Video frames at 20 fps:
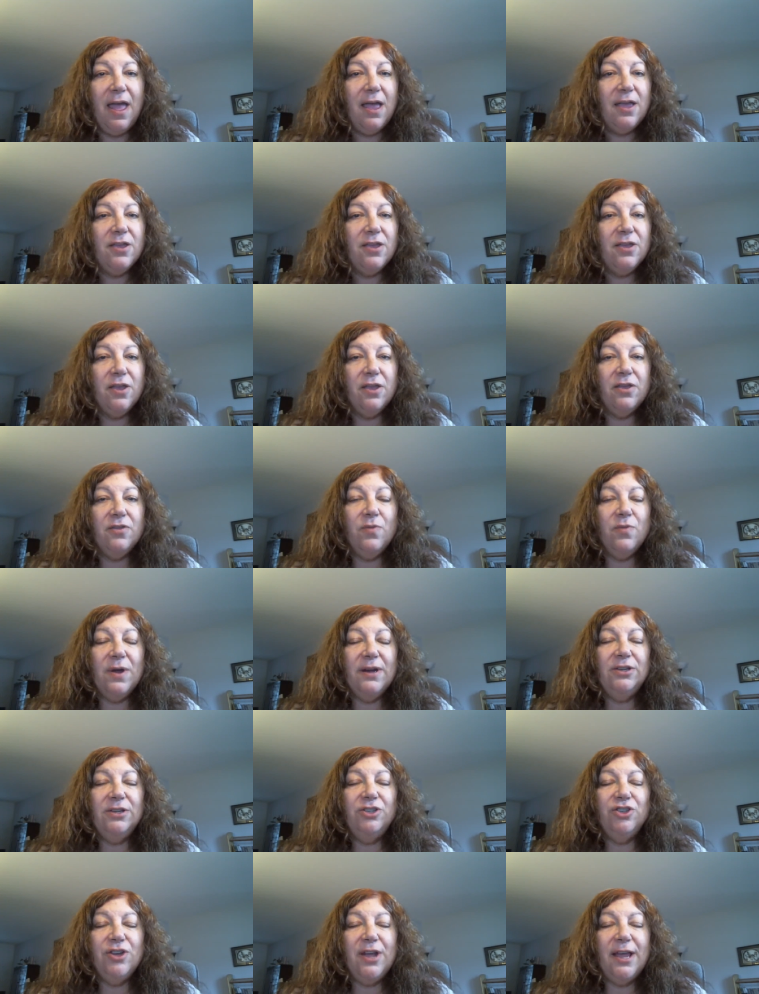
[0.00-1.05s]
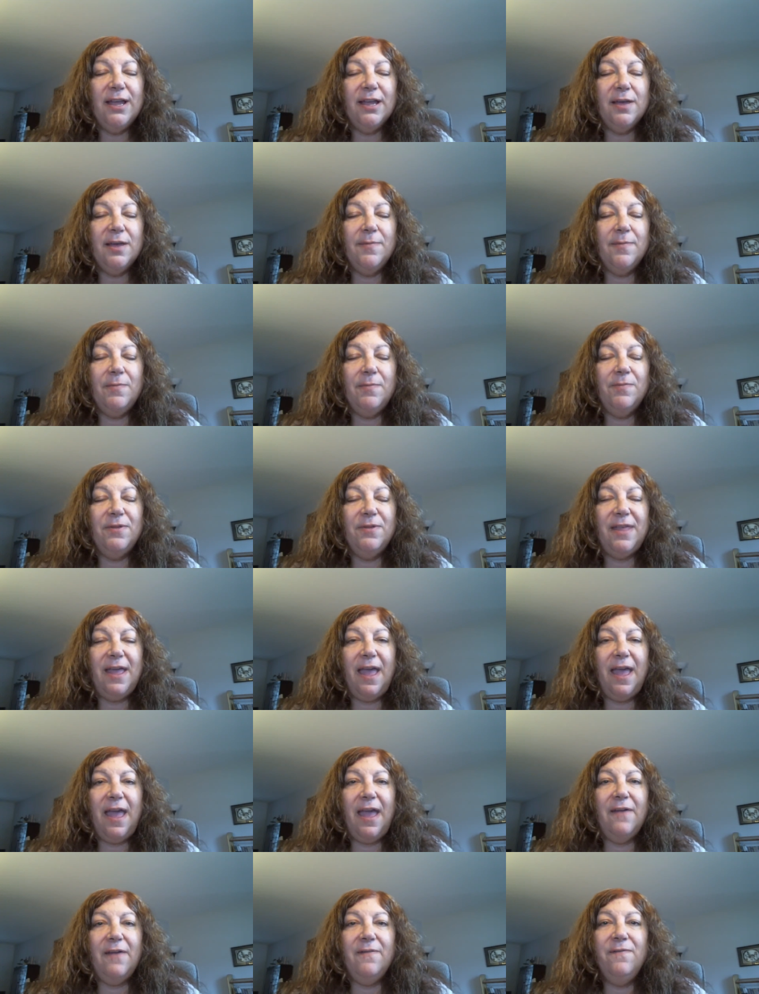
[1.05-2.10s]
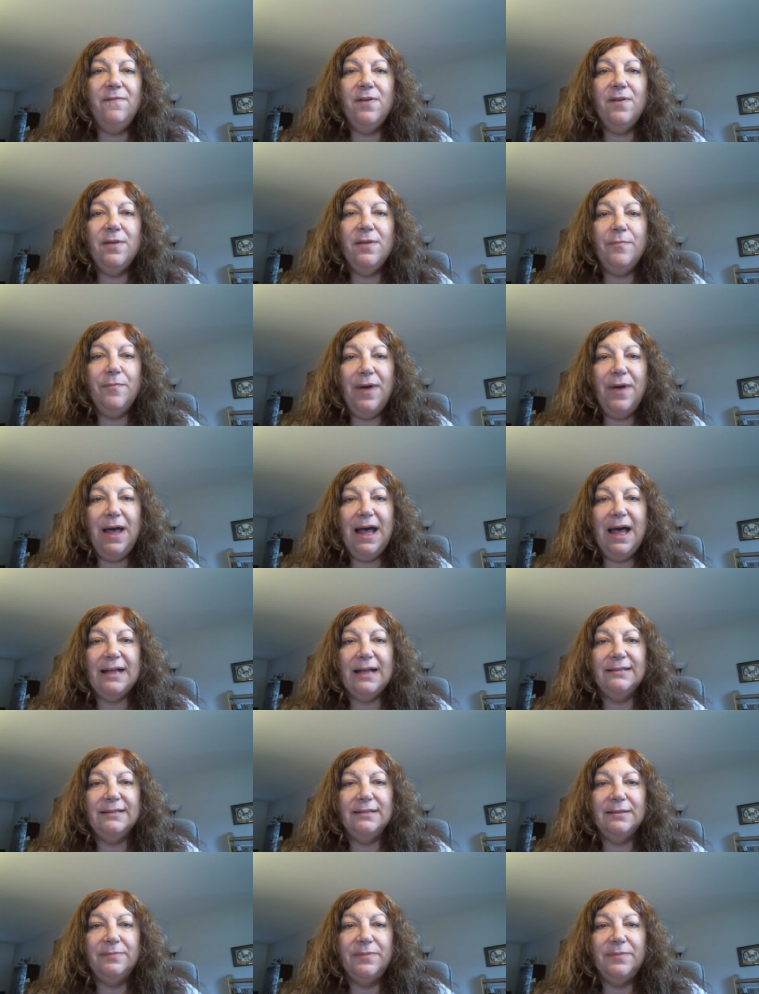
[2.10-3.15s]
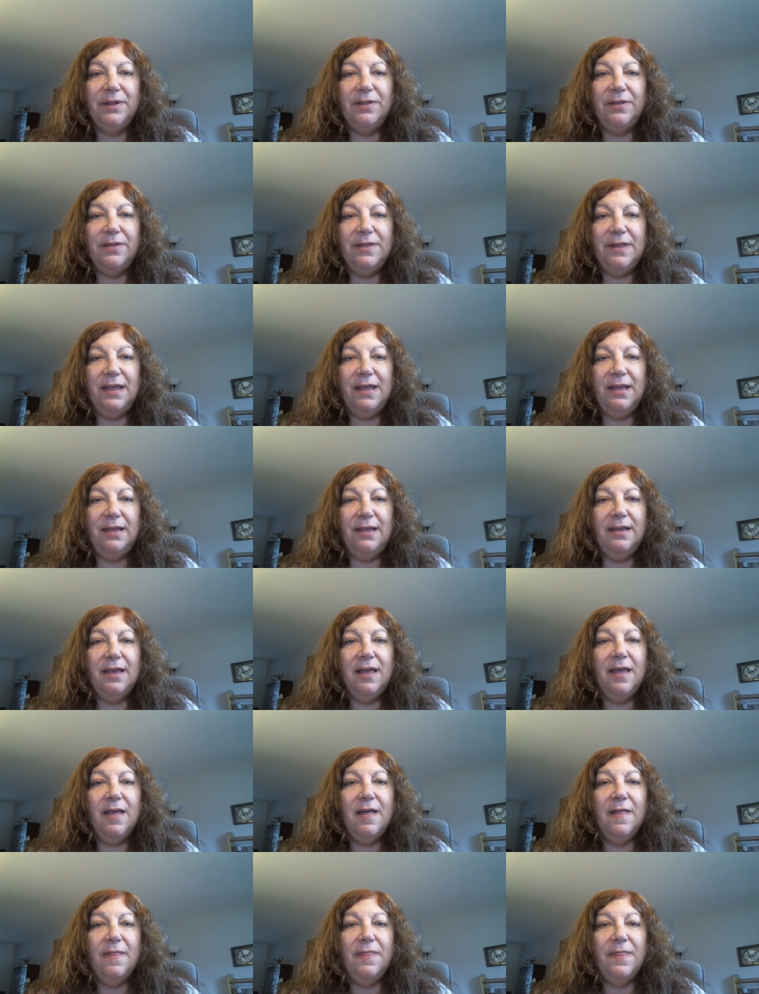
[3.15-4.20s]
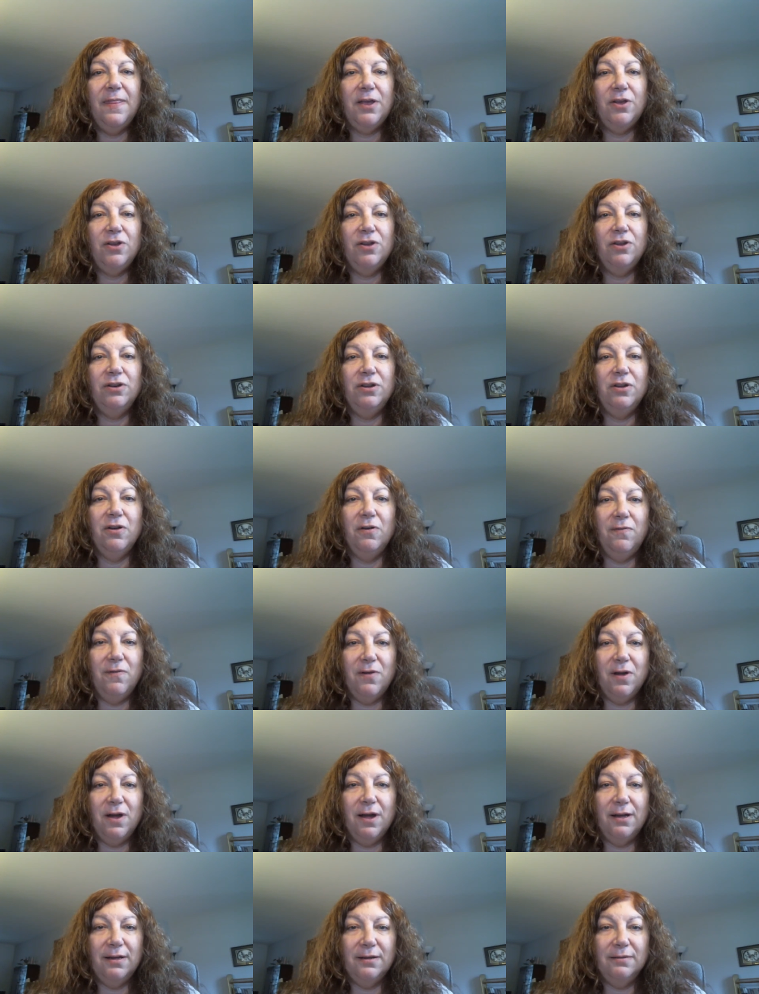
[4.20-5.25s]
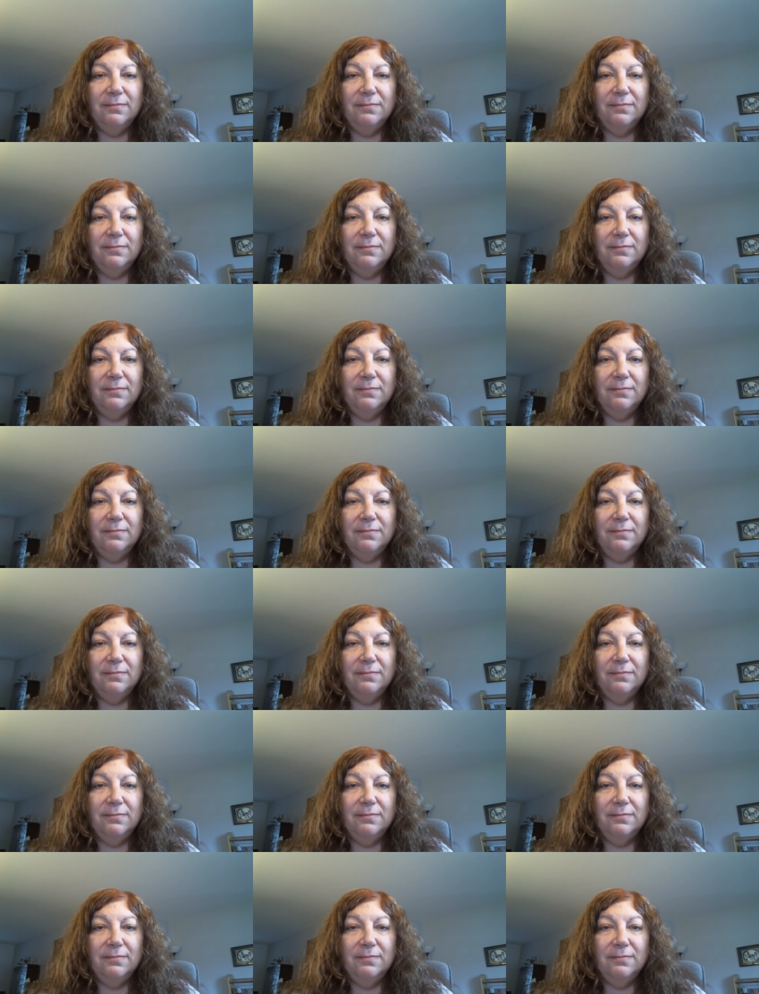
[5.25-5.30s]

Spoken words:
you want to try and come up with every possible thing that could go wrong.